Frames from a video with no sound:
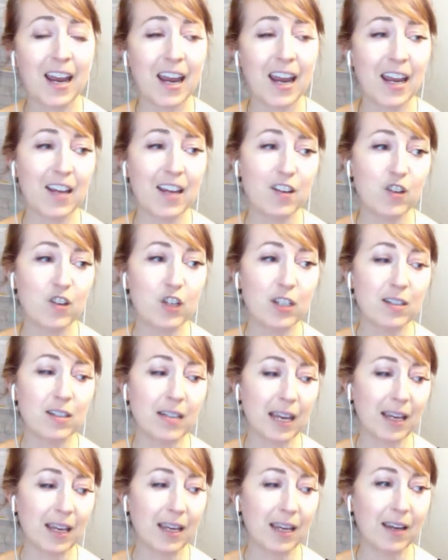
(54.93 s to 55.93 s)
and just
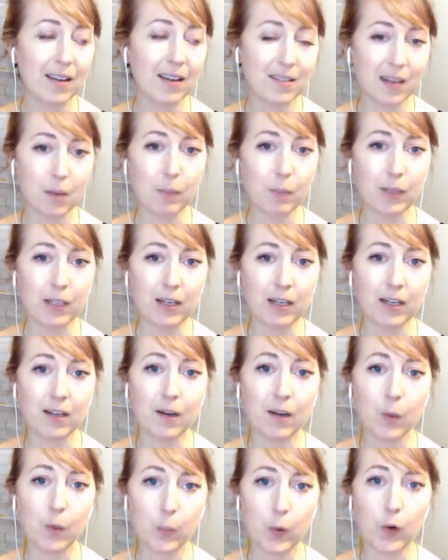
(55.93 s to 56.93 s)
taking a
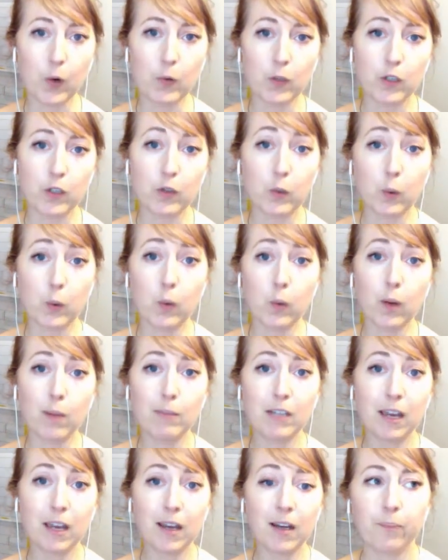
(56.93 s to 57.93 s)
templated approach to a
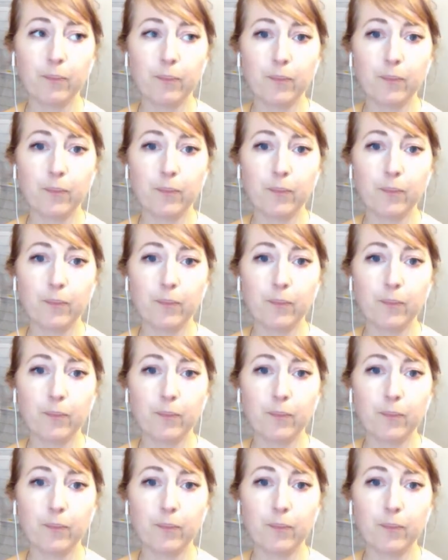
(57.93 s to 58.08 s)
website.